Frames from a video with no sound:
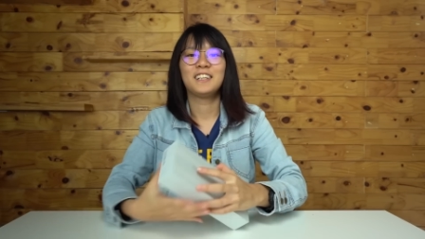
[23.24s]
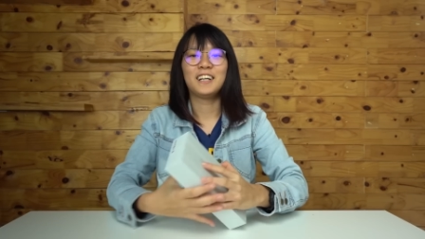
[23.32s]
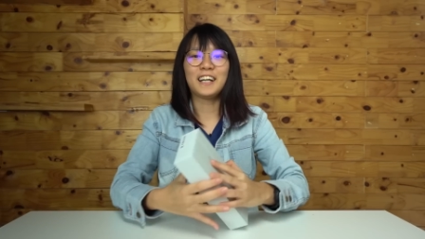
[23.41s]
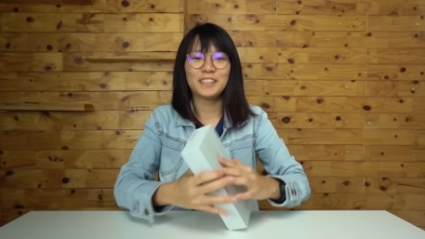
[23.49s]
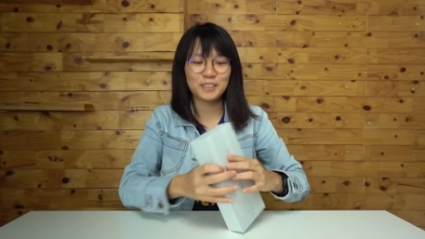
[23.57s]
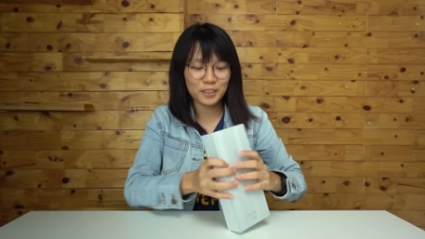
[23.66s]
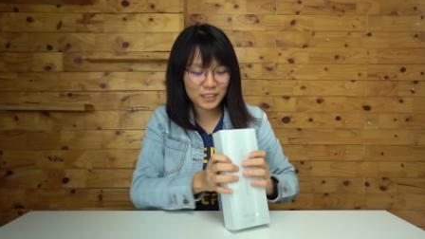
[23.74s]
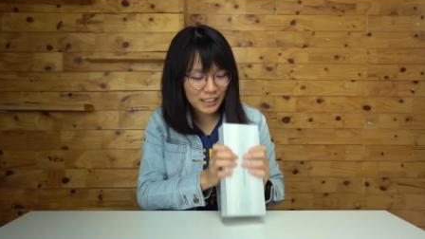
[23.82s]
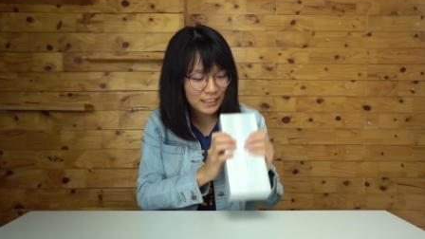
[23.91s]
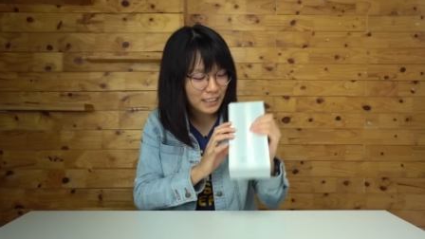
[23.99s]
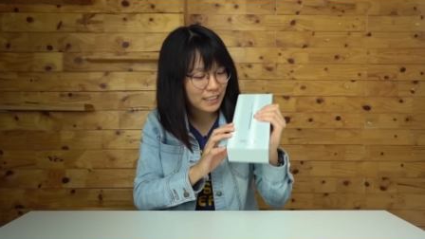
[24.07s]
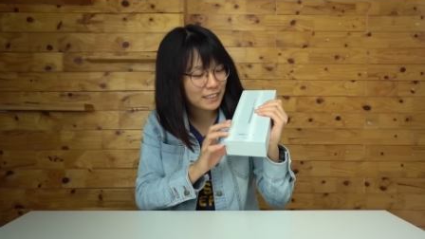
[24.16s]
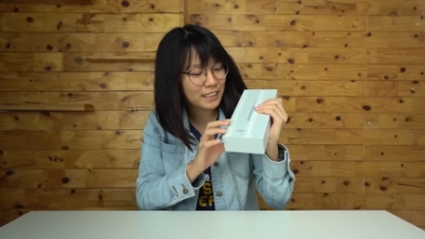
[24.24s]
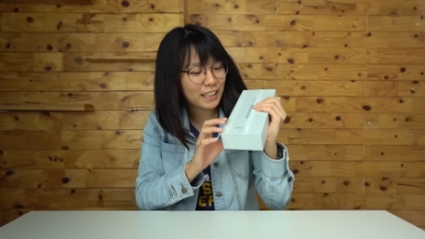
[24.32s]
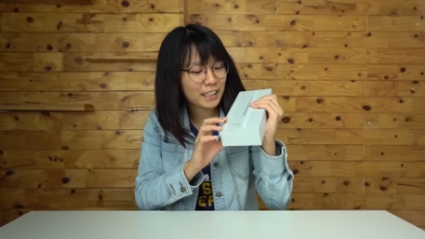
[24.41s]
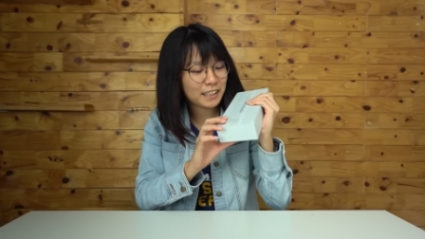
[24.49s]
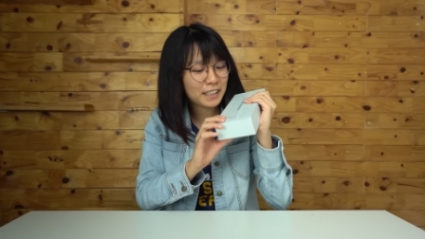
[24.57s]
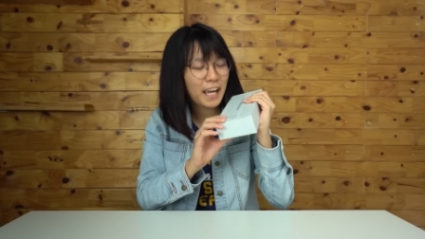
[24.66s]
Okay, so this is
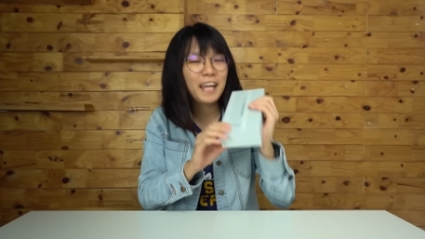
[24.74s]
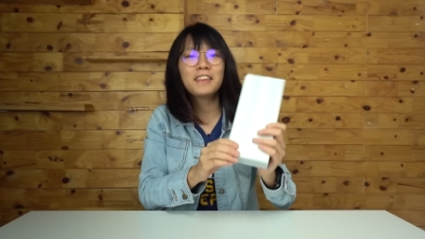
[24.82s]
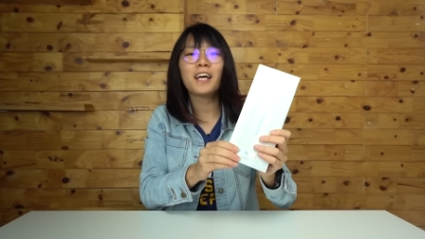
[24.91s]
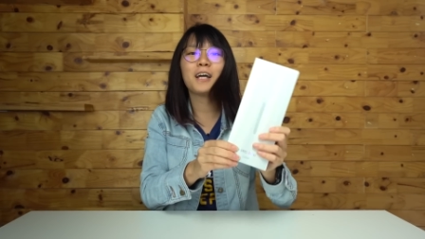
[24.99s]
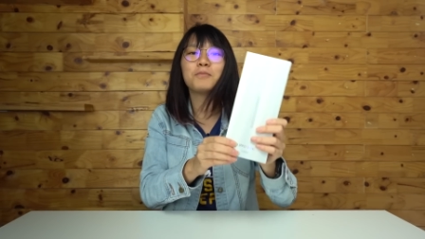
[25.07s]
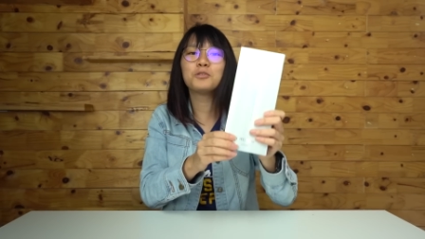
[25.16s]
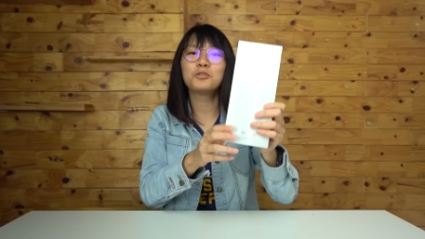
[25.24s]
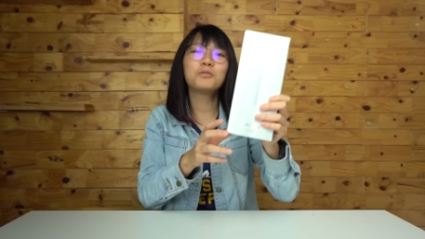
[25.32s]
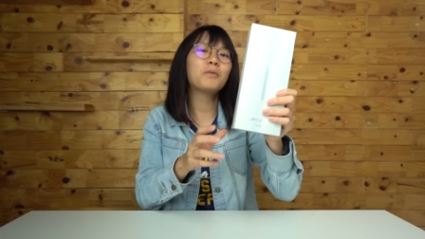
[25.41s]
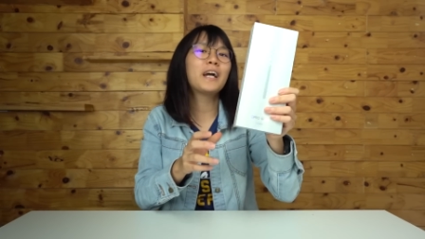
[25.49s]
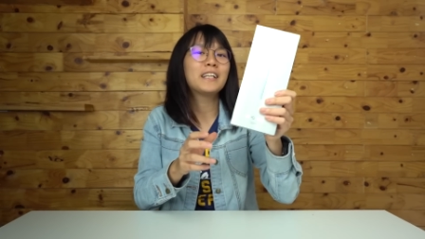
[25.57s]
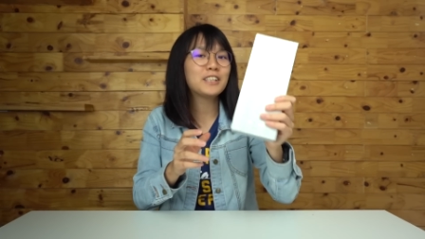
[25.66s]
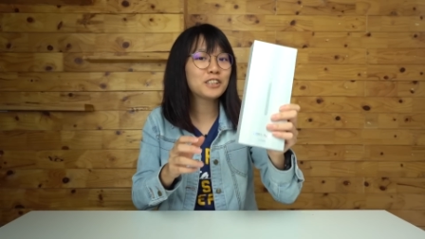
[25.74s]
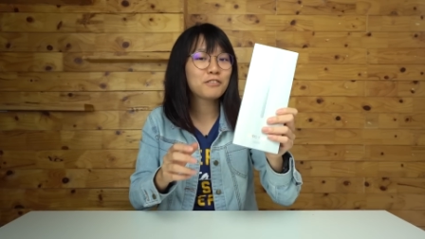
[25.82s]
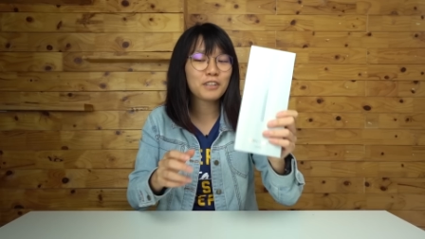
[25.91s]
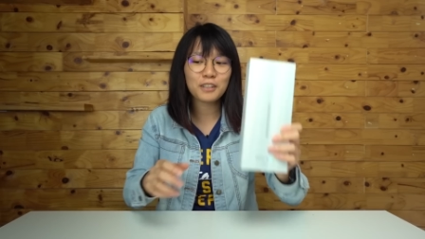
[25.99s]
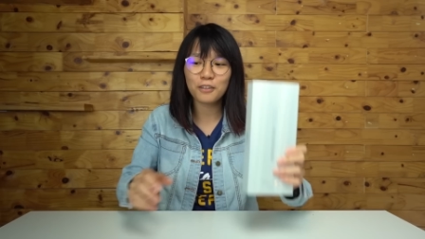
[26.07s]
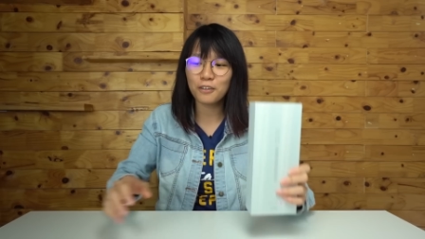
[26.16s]
the 10x Zoom edition
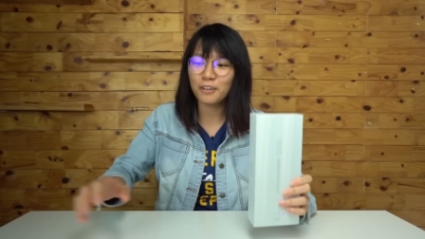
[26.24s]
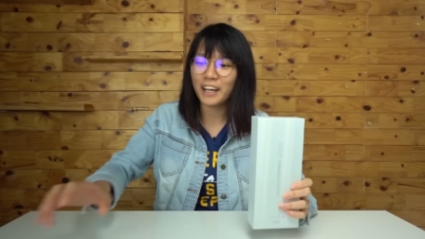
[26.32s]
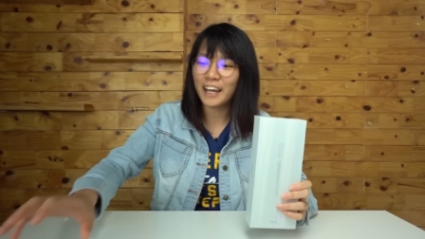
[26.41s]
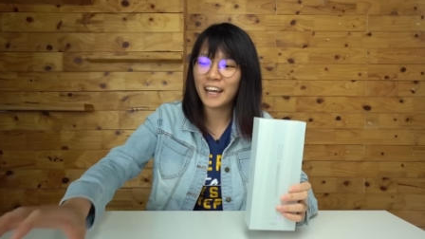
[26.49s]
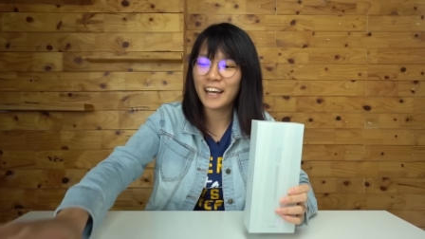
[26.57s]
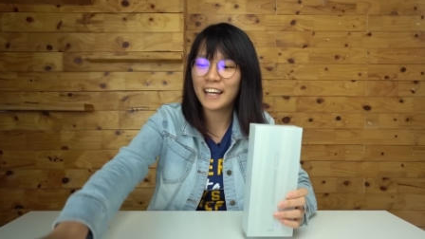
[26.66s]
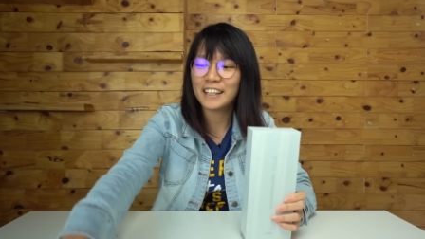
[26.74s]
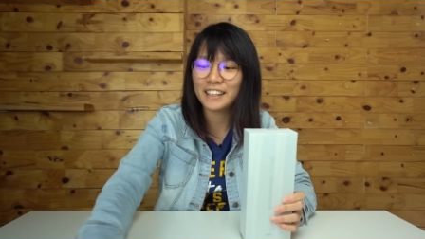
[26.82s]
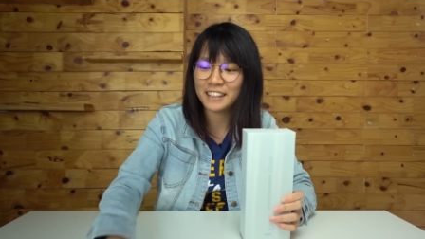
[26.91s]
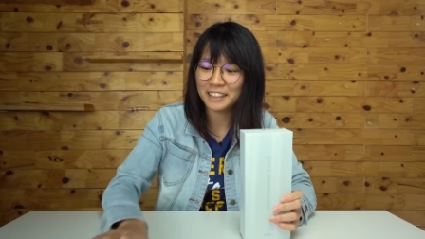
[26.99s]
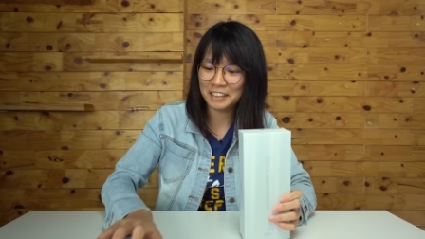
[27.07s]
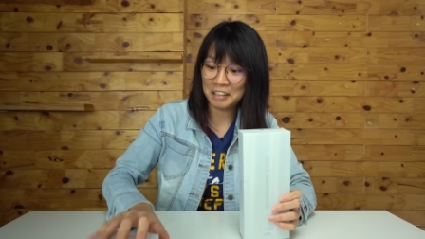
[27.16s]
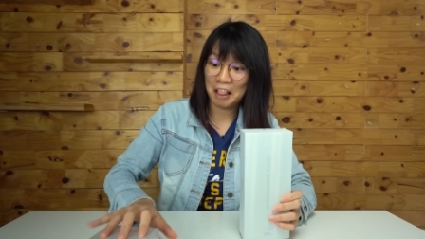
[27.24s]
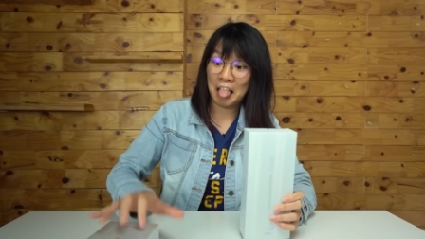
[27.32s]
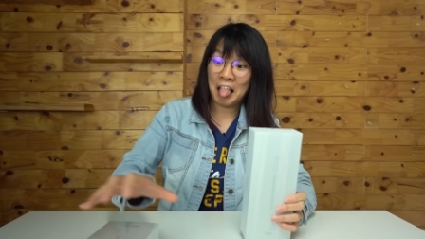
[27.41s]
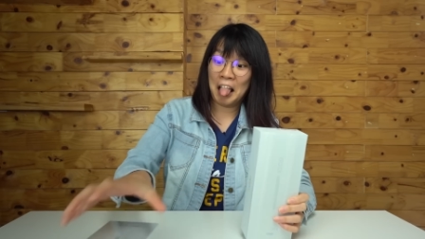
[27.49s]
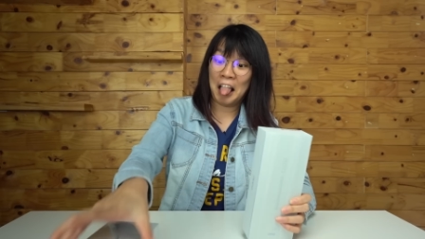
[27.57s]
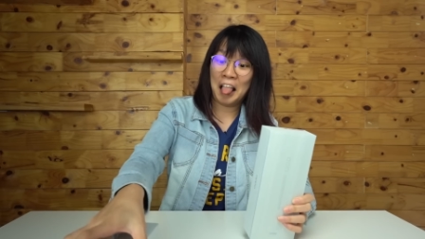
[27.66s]
Reno, and
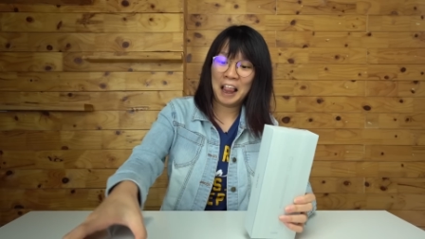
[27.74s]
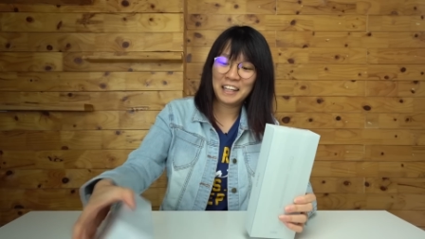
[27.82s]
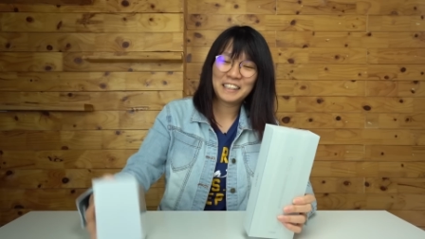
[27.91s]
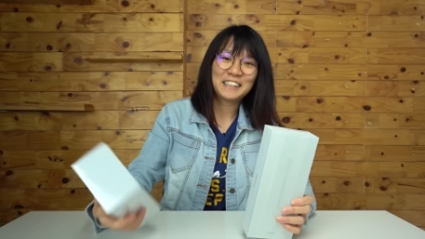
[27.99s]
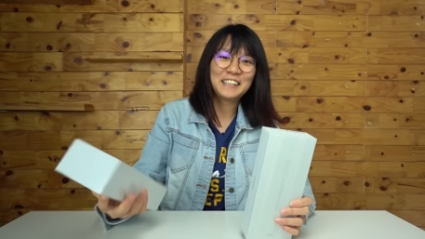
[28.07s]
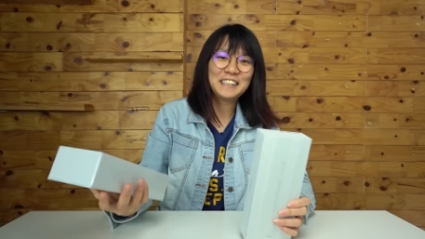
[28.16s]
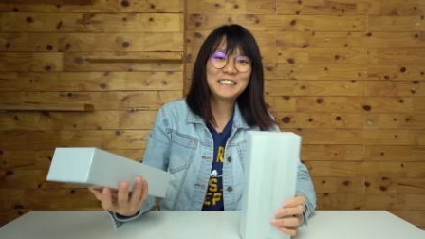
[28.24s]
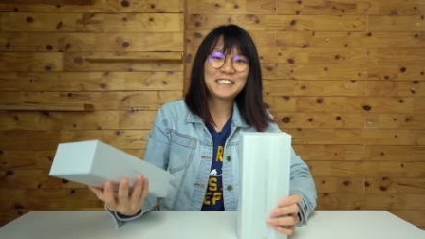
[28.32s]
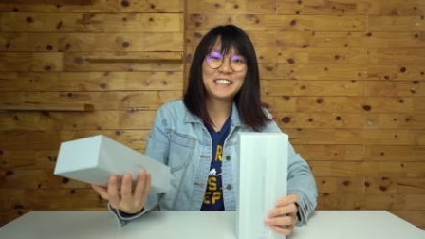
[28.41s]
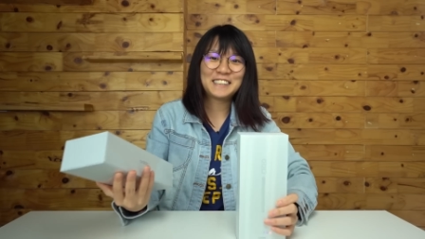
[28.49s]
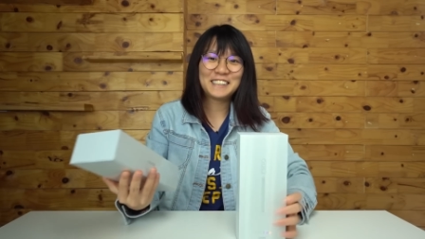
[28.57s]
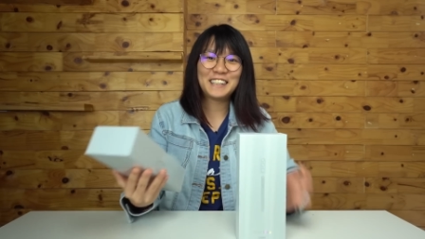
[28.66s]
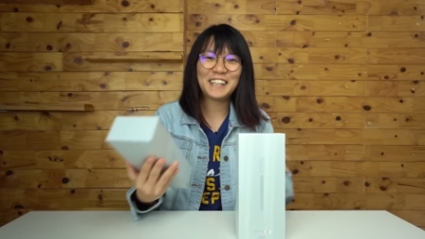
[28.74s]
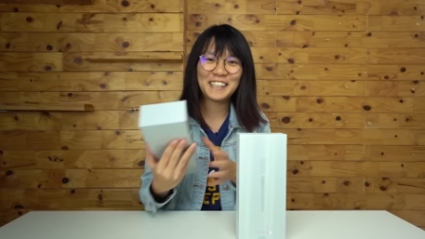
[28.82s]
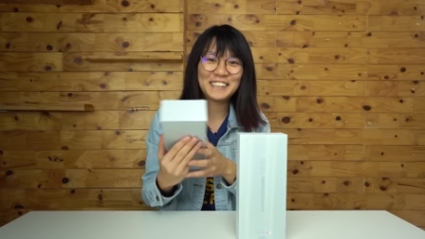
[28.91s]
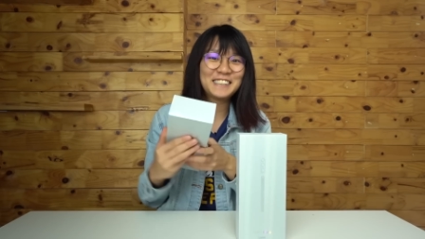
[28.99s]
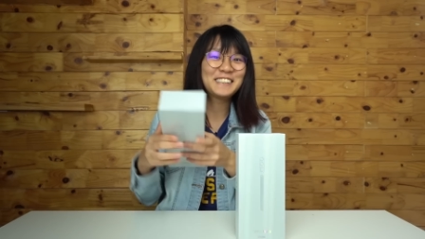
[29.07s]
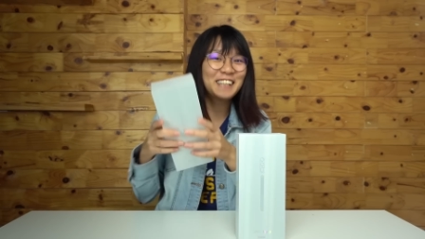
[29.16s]
this is
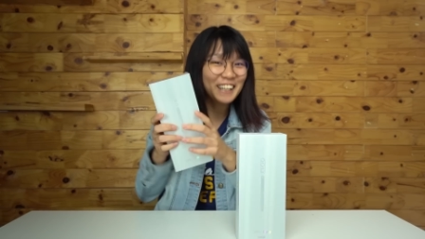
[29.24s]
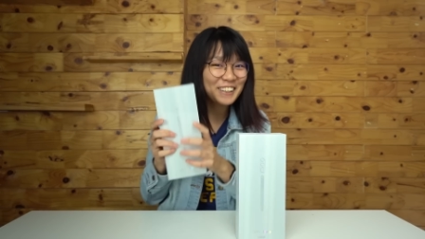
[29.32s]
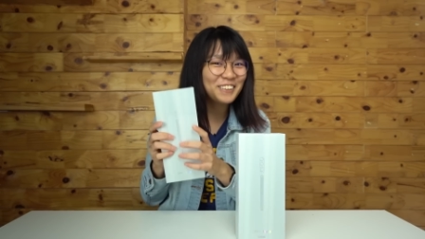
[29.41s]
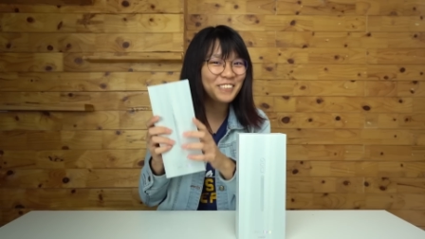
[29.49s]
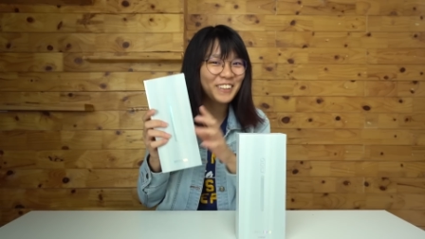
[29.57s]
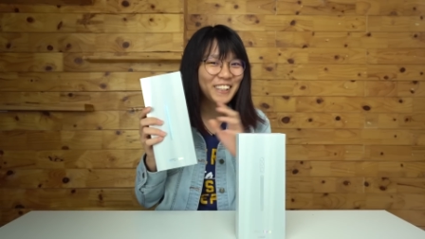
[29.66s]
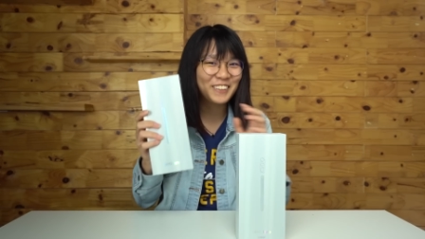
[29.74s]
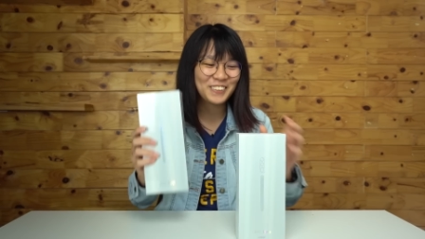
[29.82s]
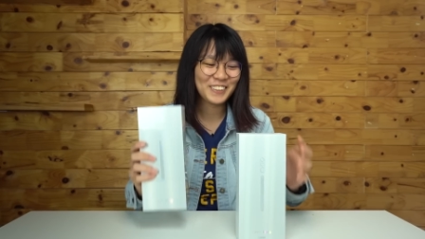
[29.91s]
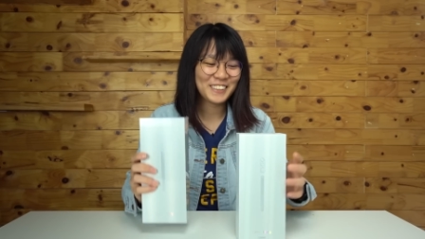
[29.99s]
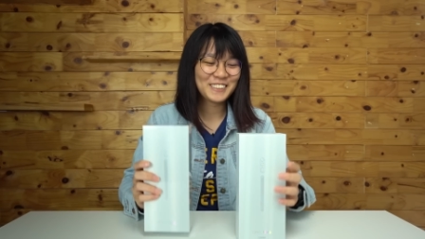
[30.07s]
the standard Reno.